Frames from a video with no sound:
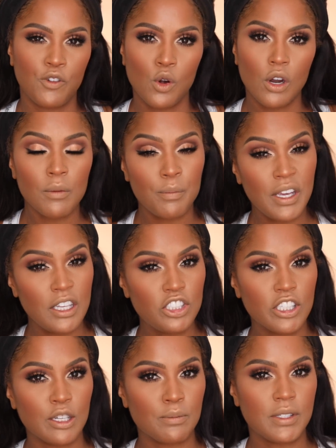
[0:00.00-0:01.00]
4 peach
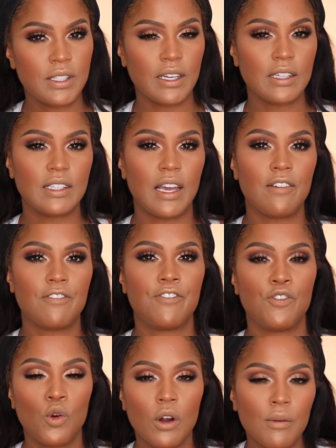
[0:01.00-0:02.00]
lipsticks and
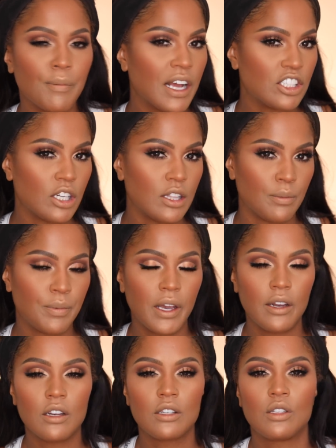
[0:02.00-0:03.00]
4 matching lip
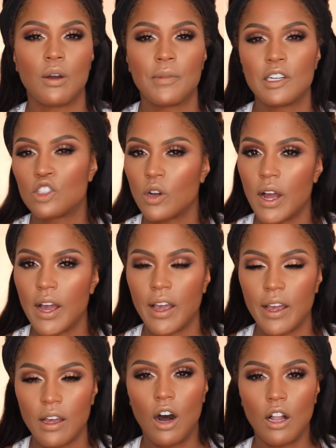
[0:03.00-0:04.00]
liners. So I'm gonna
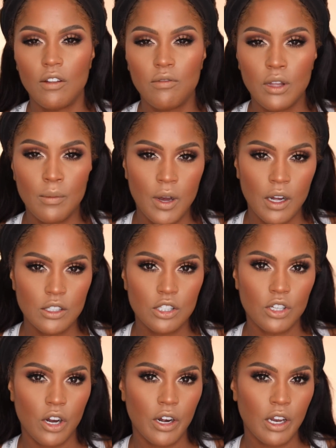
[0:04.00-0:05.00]
try all of them on,
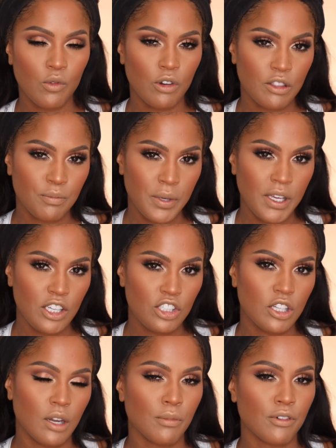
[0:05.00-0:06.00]
starting with
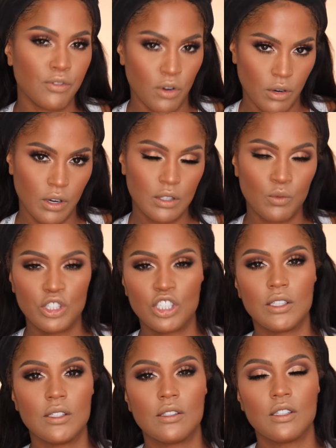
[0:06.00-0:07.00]
peach number 4, which
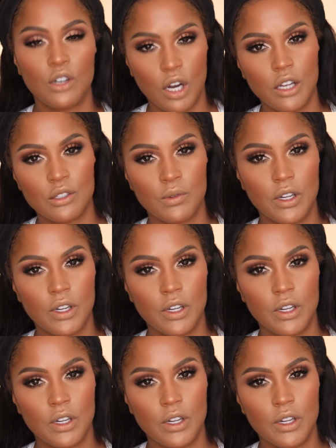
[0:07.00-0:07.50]
is the darkest